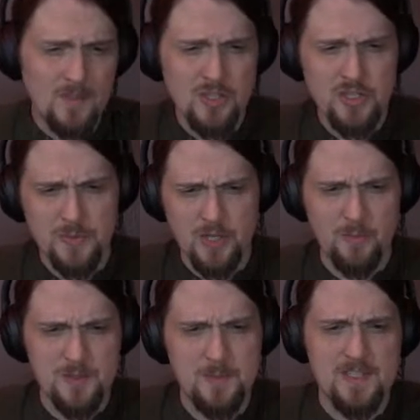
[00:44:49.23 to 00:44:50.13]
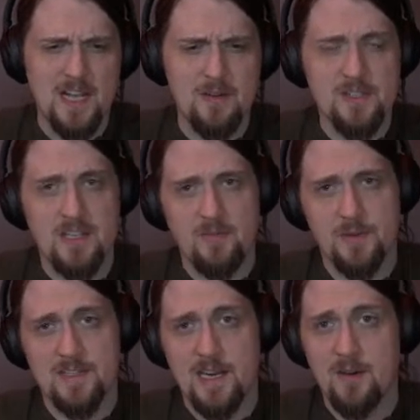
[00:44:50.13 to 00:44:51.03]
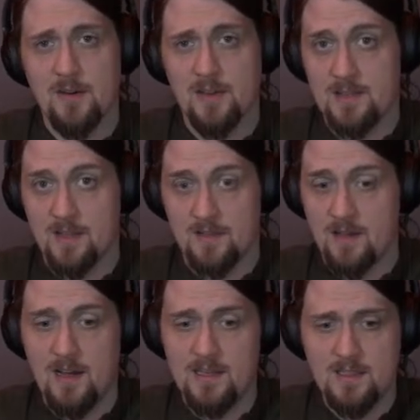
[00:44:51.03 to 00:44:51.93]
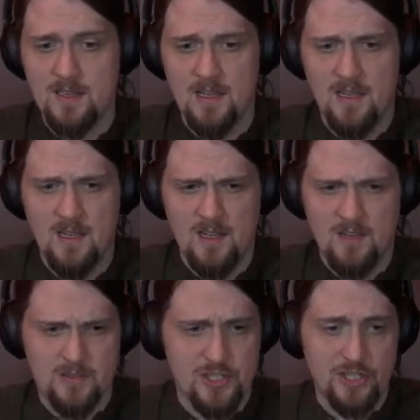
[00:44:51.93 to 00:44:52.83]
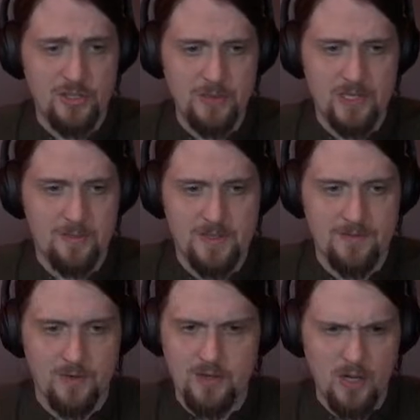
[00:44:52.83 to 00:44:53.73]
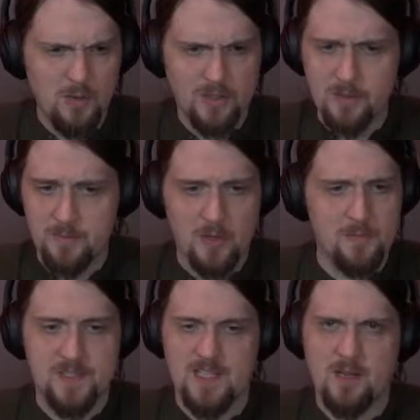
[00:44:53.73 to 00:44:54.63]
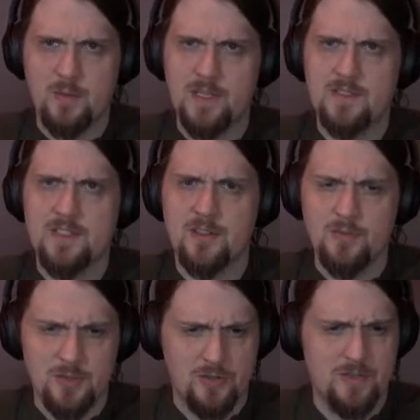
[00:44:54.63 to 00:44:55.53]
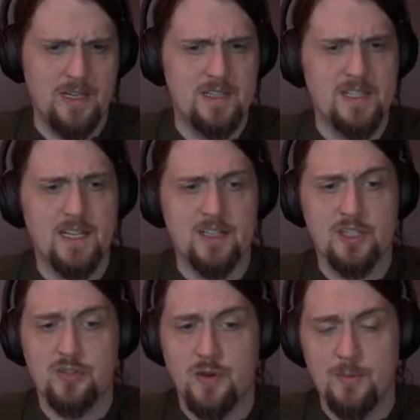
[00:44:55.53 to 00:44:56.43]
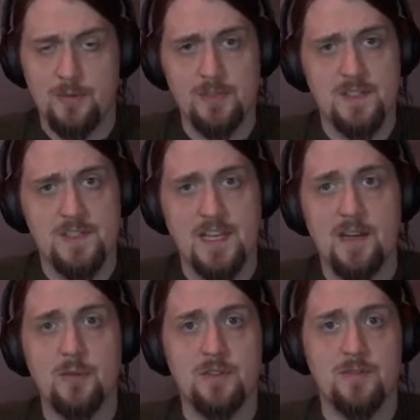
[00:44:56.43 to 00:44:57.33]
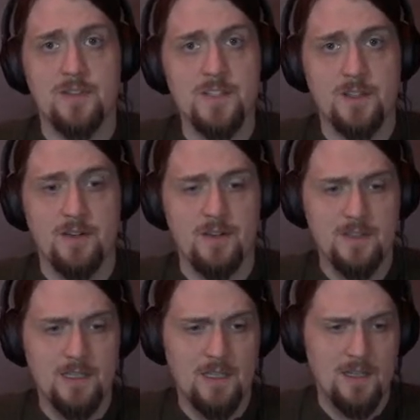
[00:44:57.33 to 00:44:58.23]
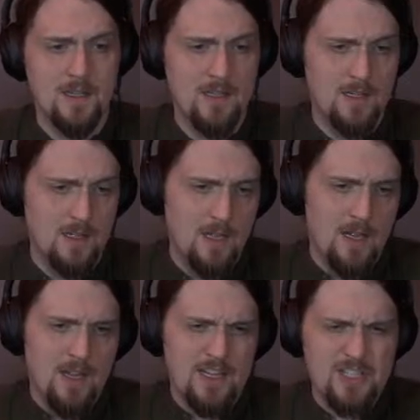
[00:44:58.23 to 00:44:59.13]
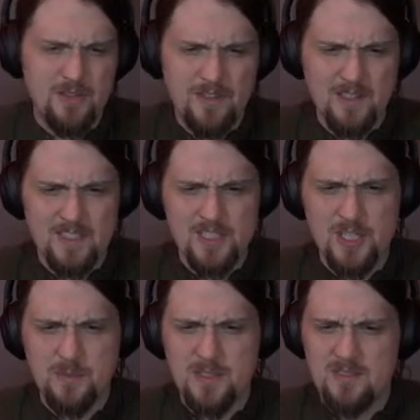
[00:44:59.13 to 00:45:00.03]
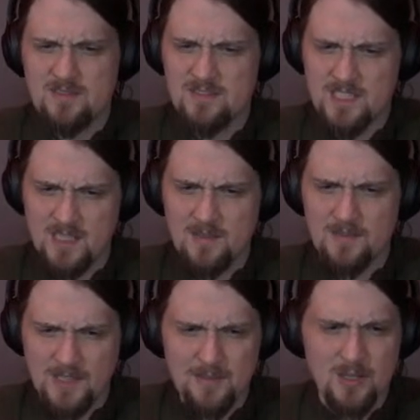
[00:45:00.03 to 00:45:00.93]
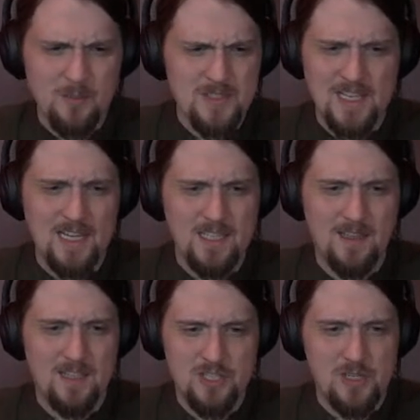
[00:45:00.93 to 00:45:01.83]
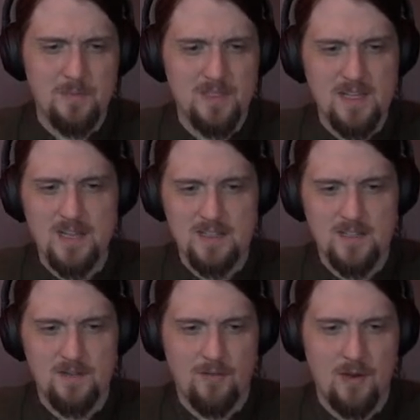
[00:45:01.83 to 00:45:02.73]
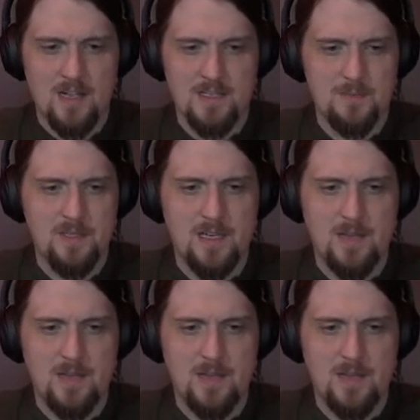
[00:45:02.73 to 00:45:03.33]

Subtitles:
She was almost beside herself with terror at the thought, for she knew that it was for no good purpose that Queen Silvertree had taken the trouble to set out to visit her. And she felt that she would have given almost anything she possessed if her husband